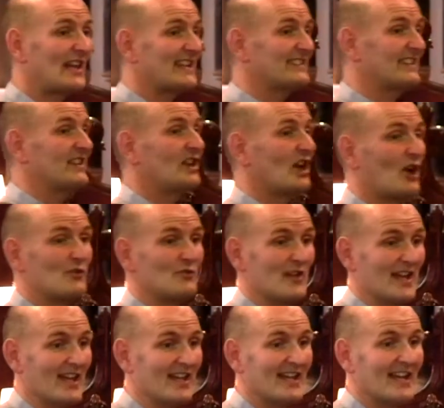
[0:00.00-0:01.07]
letting go
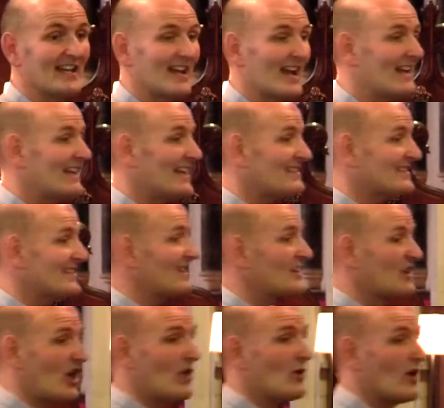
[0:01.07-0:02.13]
there, a, a letting
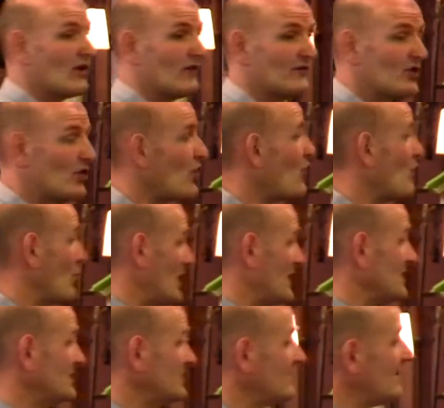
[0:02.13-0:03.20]
go of your
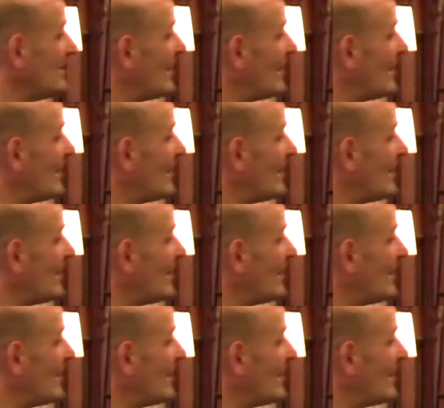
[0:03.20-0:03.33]
will